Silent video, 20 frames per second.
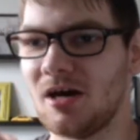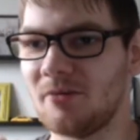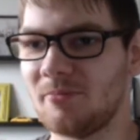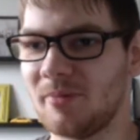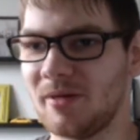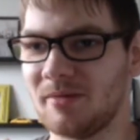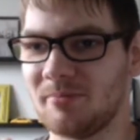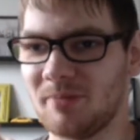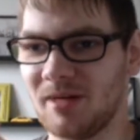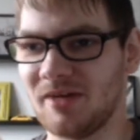
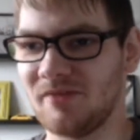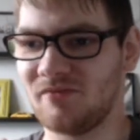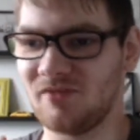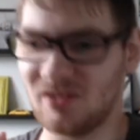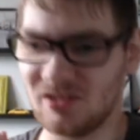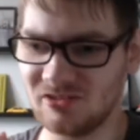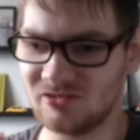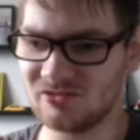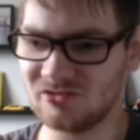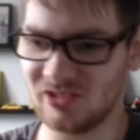but my
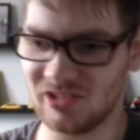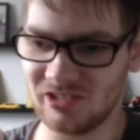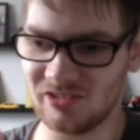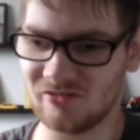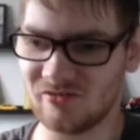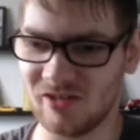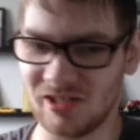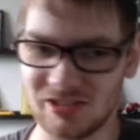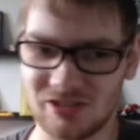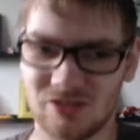first
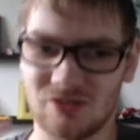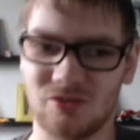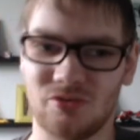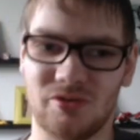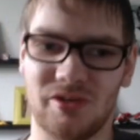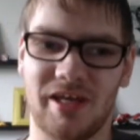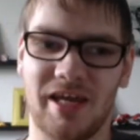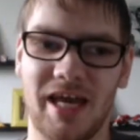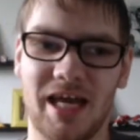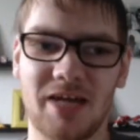introduction to
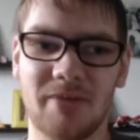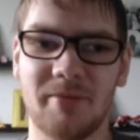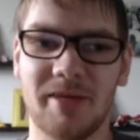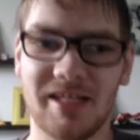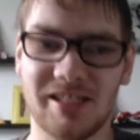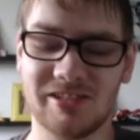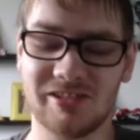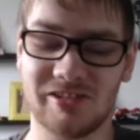the animated